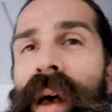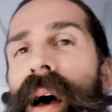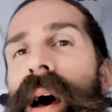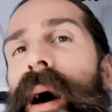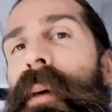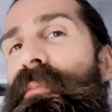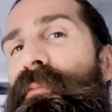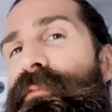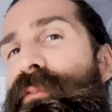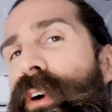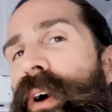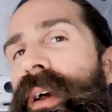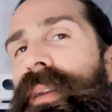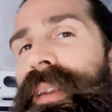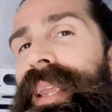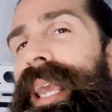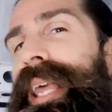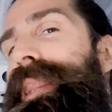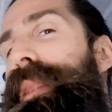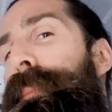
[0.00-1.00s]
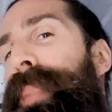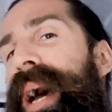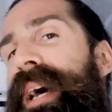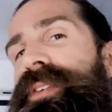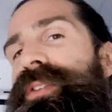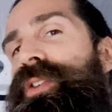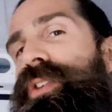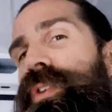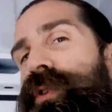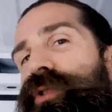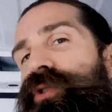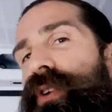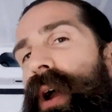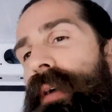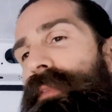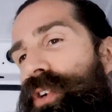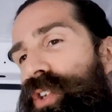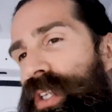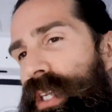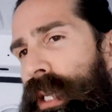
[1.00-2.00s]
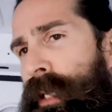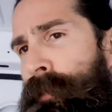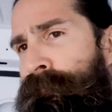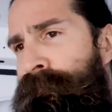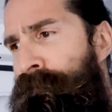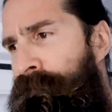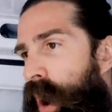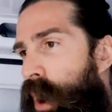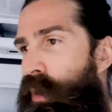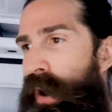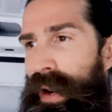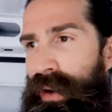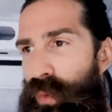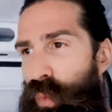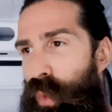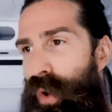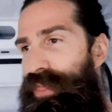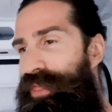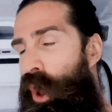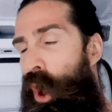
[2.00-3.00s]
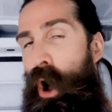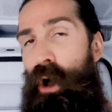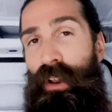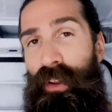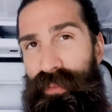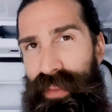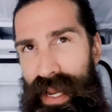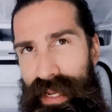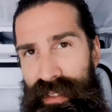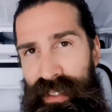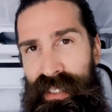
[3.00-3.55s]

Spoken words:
up front in the passenger and driver seat. All right, with all of that